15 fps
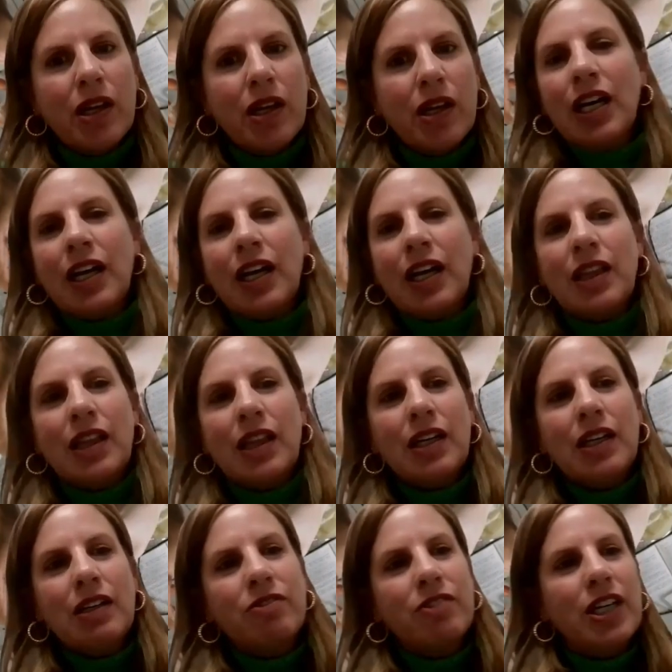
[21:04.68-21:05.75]
especially I
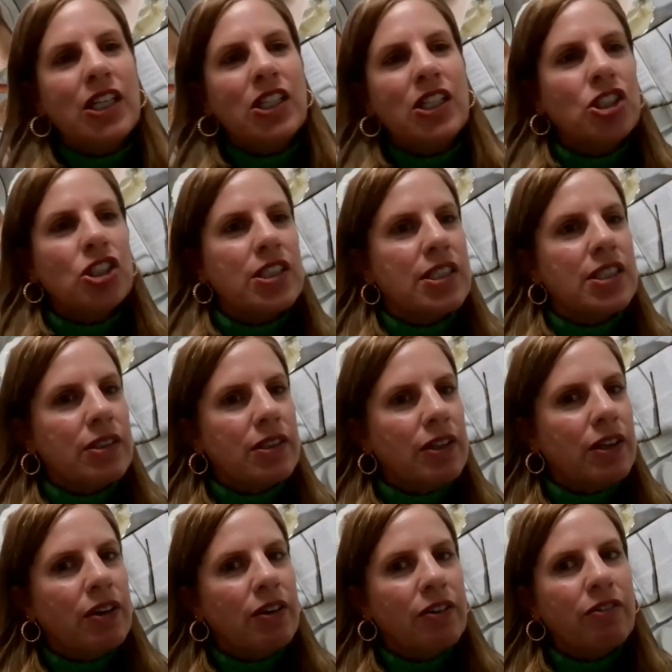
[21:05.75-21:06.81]
think religious
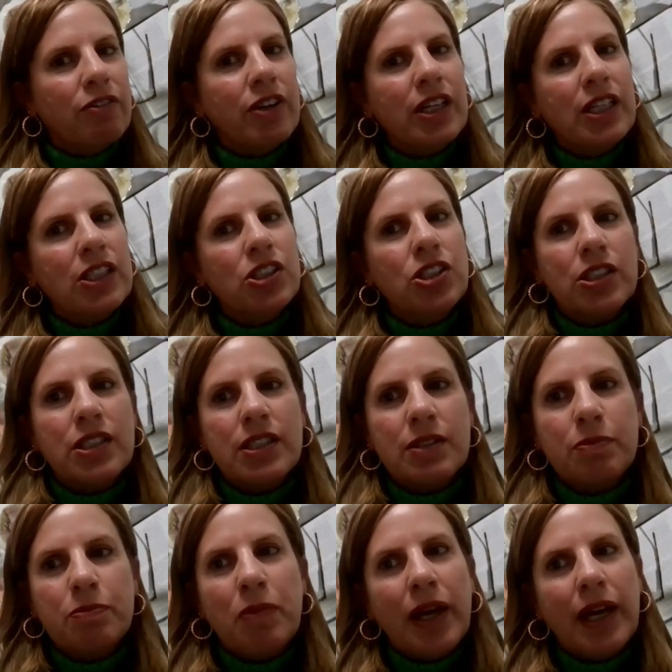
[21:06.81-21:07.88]

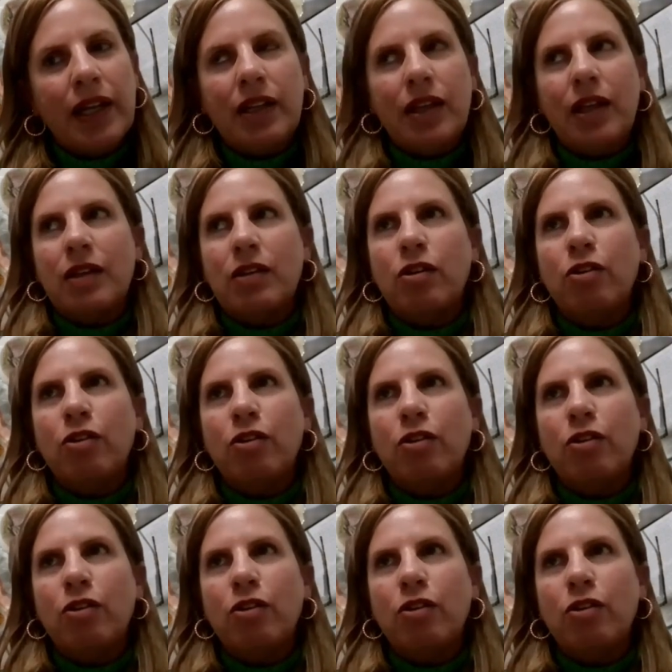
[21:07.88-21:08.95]
religious men that
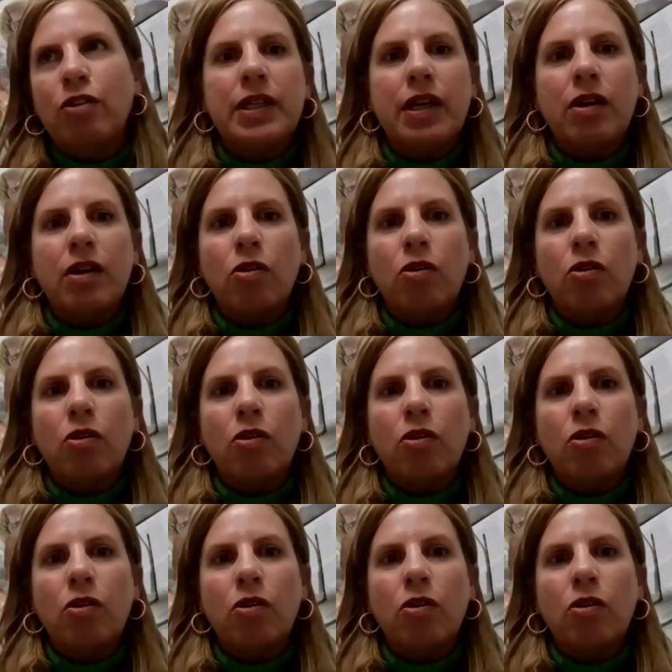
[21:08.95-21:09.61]
grew up in a